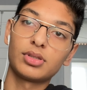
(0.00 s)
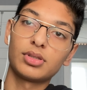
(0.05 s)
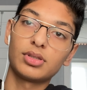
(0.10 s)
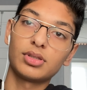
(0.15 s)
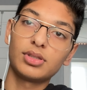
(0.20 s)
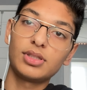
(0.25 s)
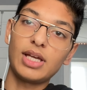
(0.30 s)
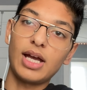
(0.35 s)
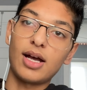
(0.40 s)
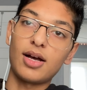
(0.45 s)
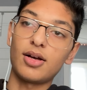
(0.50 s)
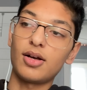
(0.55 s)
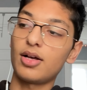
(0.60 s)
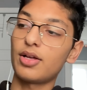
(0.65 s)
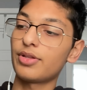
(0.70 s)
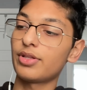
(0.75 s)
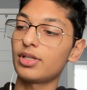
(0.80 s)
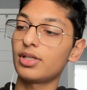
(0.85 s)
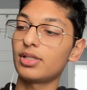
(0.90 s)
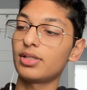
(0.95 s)
Yeah, all
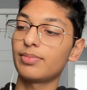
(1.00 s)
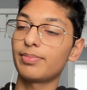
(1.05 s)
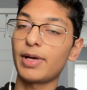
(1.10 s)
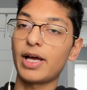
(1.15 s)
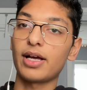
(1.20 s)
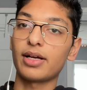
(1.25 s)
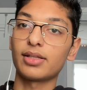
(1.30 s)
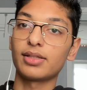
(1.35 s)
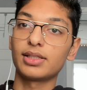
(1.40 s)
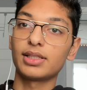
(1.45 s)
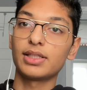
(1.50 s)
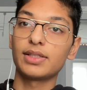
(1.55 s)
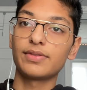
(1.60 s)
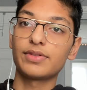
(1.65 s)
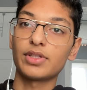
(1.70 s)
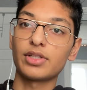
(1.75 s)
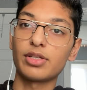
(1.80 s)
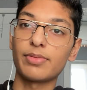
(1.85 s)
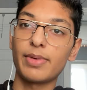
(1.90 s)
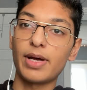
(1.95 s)
the back leaves
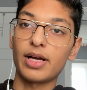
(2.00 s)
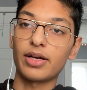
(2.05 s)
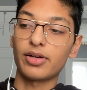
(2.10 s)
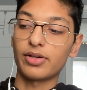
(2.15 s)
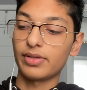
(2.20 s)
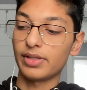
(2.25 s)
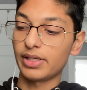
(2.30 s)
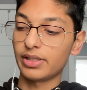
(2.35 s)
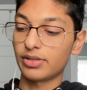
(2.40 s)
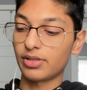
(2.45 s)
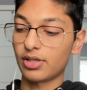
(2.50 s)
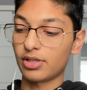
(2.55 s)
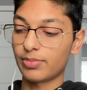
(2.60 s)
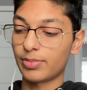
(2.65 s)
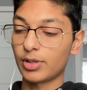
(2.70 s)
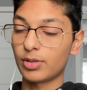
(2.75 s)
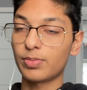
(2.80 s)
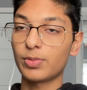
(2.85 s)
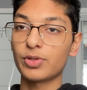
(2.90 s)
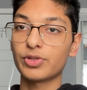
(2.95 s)
on the back are dark
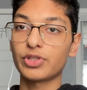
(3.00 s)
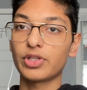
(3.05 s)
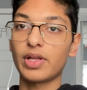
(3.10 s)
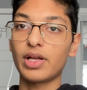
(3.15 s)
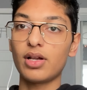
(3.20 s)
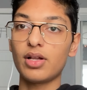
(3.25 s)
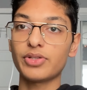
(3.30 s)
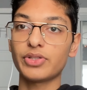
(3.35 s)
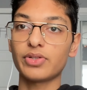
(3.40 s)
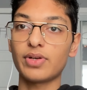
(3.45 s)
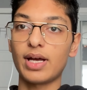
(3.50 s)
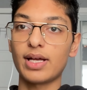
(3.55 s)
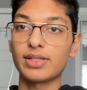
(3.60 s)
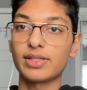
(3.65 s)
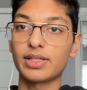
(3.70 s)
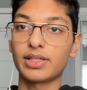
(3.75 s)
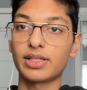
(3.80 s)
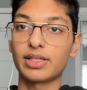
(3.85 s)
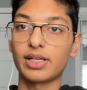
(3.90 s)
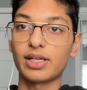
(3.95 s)
purple, so that also adds
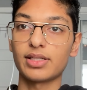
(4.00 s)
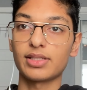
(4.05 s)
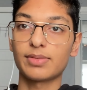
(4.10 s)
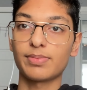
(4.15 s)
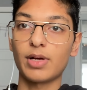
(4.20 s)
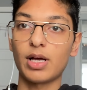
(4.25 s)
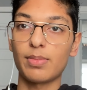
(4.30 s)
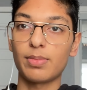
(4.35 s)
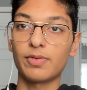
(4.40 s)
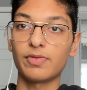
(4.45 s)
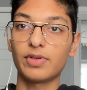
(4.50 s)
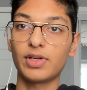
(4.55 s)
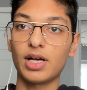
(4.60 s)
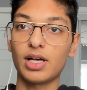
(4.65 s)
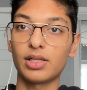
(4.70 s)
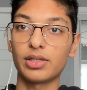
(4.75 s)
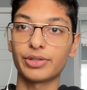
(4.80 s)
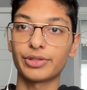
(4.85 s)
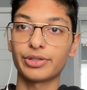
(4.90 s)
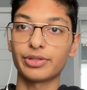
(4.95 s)
a nice pop of
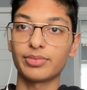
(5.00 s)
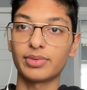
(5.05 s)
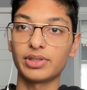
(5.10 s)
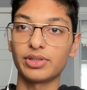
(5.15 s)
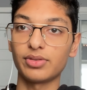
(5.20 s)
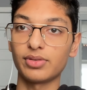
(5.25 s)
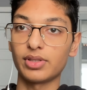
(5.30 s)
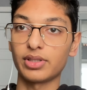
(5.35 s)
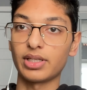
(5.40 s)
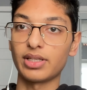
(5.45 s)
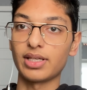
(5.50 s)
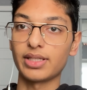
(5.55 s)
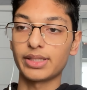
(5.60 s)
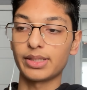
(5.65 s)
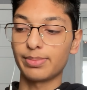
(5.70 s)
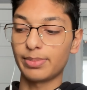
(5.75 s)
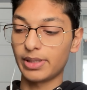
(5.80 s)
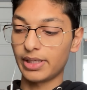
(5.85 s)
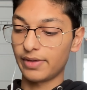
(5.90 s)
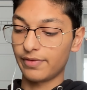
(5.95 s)
color when you're looking at the
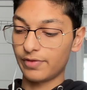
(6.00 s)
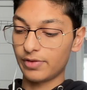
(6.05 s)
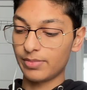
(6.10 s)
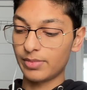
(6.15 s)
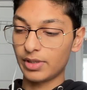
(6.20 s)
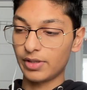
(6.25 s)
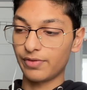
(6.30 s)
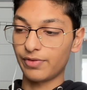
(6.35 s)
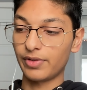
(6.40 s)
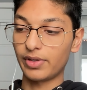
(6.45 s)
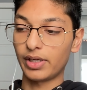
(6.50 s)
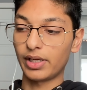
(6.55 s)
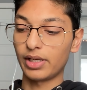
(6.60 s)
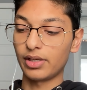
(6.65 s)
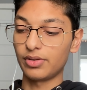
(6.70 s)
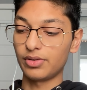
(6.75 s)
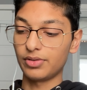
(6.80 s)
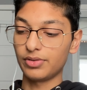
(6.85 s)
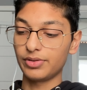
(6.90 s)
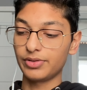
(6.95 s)
plant from different
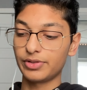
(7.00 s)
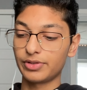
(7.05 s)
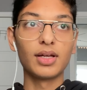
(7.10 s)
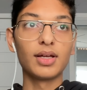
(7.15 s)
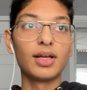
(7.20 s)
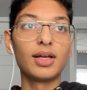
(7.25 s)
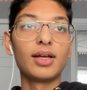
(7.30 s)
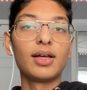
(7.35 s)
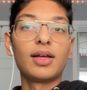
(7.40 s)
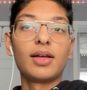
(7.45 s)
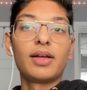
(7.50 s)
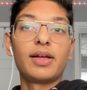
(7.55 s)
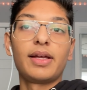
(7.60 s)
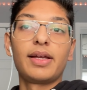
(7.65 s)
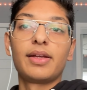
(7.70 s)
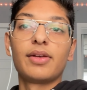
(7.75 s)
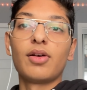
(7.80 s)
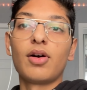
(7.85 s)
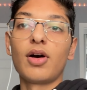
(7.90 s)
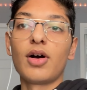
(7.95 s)
angles.
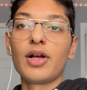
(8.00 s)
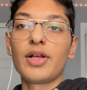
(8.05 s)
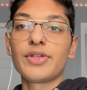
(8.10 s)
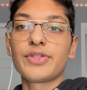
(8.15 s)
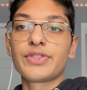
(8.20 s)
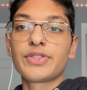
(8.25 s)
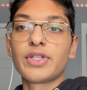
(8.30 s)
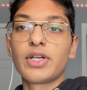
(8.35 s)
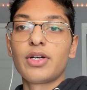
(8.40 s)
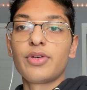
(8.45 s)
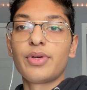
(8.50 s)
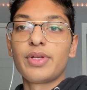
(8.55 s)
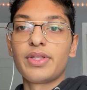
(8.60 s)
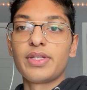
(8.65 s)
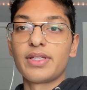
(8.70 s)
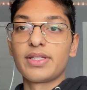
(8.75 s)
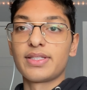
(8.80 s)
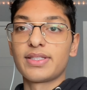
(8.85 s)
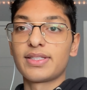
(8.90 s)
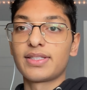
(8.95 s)
And also in
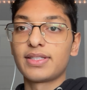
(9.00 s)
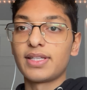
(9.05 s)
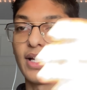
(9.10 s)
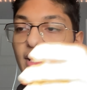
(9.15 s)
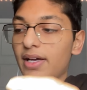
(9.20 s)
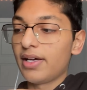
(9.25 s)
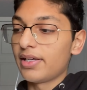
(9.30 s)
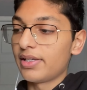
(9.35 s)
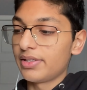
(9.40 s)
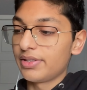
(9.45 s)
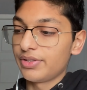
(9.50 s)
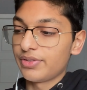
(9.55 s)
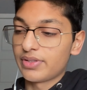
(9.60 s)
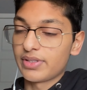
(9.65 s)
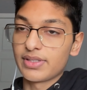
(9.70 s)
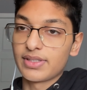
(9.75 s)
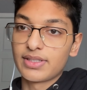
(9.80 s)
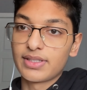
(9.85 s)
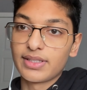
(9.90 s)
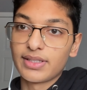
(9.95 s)
the sun, you
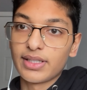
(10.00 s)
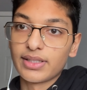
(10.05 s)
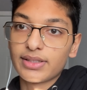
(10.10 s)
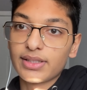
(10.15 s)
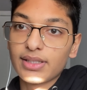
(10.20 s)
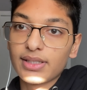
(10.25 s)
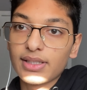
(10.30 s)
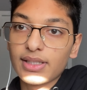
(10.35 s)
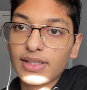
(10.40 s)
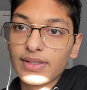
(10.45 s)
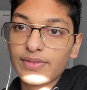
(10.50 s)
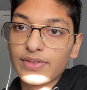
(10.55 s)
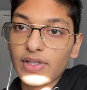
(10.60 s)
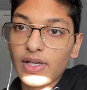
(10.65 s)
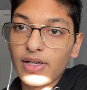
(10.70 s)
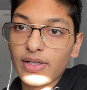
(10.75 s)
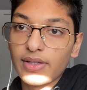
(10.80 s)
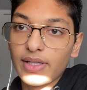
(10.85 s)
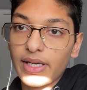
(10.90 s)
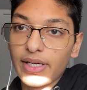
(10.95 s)
can see that the leaves
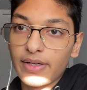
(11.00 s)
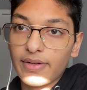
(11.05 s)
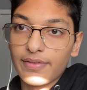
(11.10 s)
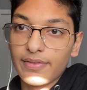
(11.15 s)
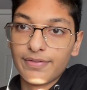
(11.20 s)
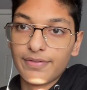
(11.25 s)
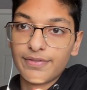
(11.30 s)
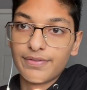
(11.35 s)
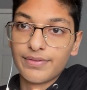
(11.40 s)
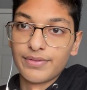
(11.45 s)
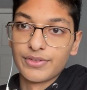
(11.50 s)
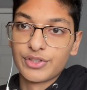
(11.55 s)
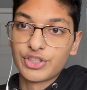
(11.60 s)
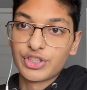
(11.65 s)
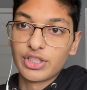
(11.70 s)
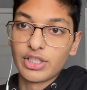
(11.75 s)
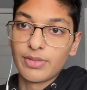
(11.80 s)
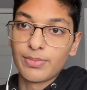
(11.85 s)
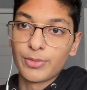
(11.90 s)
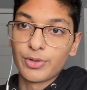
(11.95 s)
are
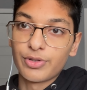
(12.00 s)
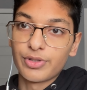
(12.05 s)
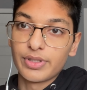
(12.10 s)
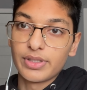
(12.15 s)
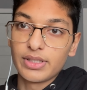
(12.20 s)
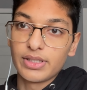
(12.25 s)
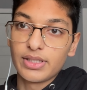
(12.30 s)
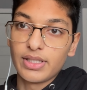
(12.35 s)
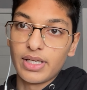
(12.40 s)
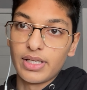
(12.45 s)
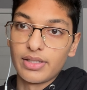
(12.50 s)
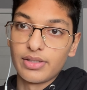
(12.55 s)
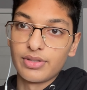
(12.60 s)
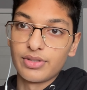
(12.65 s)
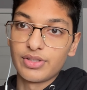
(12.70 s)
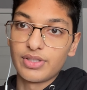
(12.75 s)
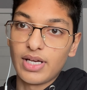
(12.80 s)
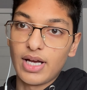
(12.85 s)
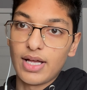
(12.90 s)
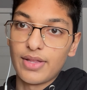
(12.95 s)
shimmery,
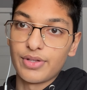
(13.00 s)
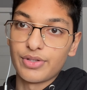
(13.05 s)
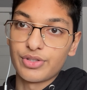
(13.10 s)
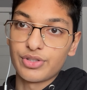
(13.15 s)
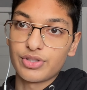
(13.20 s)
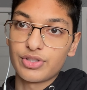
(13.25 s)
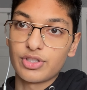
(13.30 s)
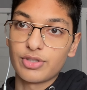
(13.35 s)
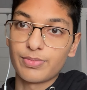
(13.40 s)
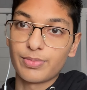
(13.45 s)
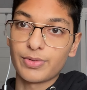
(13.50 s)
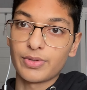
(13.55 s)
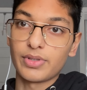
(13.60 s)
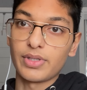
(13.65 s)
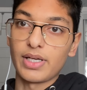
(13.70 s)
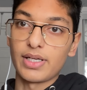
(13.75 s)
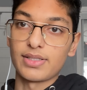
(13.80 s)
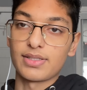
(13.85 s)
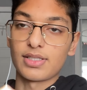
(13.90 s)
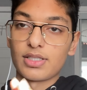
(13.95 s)
and yeah, they're just super
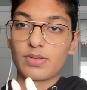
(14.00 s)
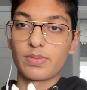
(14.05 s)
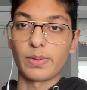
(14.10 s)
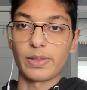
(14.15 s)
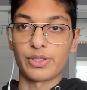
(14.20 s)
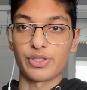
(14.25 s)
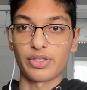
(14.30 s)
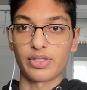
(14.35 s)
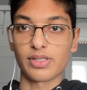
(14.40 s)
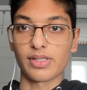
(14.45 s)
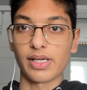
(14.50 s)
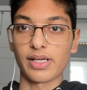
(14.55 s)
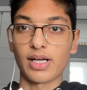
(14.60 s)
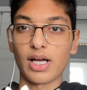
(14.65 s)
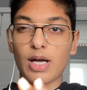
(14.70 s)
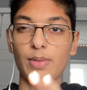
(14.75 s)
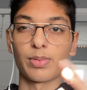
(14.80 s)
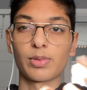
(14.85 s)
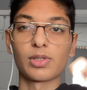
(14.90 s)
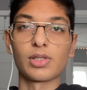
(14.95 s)
nice, especially
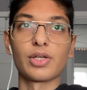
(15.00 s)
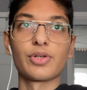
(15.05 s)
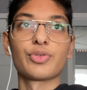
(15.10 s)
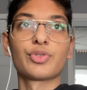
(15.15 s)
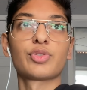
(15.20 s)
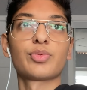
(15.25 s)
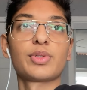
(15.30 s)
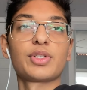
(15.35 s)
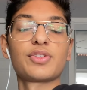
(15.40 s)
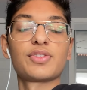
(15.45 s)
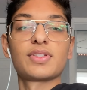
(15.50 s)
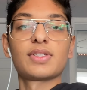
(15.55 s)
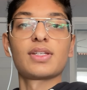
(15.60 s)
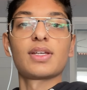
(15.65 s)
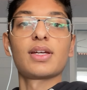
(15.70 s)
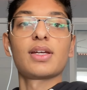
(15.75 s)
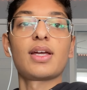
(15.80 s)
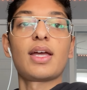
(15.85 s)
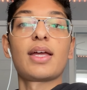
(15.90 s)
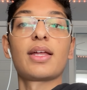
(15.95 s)
up close when you see
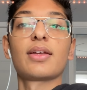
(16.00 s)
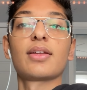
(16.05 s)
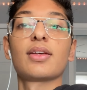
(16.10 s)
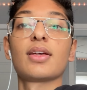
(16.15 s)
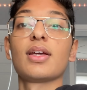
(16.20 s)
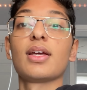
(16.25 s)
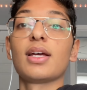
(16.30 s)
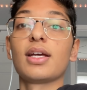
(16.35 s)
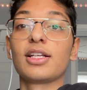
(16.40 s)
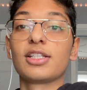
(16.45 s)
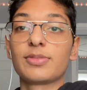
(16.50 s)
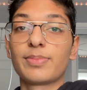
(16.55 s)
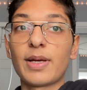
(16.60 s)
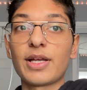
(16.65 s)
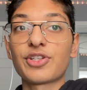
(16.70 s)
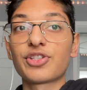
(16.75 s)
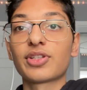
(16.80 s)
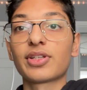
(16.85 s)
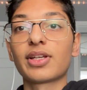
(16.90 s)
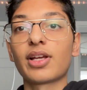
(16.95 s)
it, and
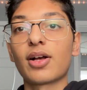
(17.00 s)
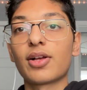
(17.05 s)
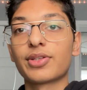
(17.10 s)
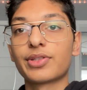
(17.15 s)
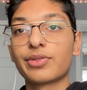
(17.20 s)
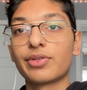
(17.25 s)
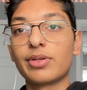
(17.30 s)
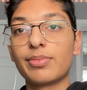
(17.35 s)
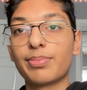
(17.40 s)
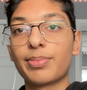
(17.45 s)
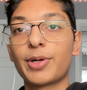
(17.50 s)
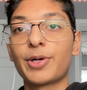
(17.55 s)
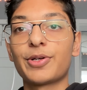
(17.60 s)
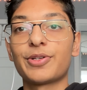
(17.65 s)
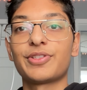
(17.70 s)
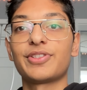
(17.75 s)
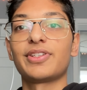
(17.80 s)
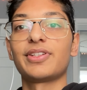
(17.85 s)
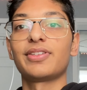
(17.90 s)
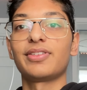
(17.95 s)
especially also in
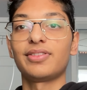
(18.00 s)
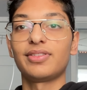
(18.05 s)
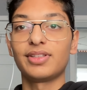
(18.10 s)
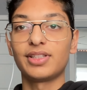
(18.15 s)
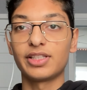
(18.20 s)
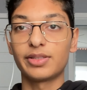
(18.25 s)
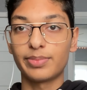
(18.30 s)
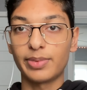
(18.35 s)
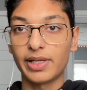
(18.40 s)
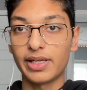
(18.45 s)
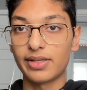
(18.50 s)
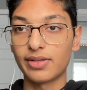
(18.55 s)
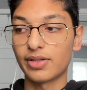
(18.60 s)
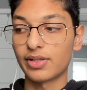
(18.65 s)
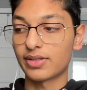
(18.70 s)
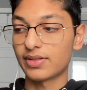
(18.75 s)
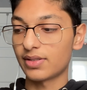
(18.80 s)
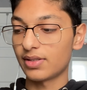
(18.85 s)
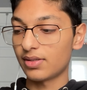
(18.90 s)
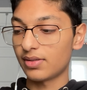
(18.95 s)
person. This plant
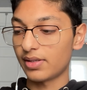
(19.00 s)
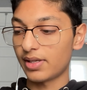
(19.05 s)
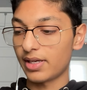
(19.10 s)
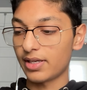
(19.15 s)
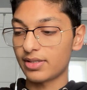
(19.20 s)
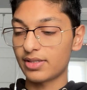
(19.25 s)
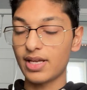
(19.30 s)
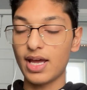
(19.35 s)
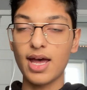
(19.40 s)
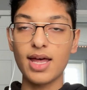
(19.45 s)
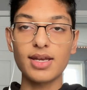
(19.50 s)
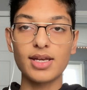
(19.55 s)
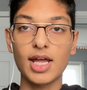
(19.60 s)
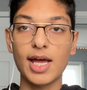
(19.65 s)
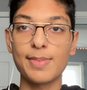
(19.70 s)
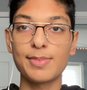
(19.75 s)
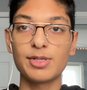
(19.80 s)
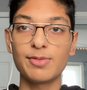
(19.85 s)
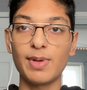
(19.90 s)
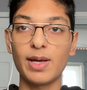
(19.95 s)
looks 10
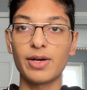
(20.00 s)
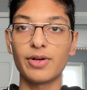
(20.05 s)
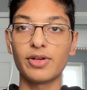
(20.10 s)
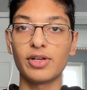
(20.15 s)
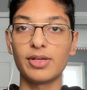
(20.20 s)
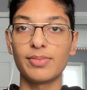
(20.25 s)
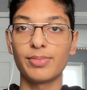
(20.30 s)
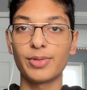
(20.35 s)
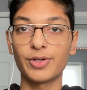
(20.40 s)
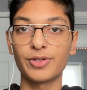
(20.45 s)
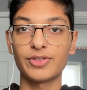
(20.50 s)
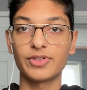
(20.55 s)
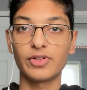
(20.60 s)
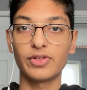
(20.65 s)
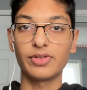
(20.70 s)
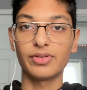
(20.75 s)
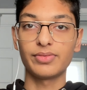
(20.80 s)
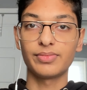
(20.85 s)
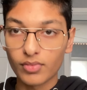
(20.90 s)
times better in person.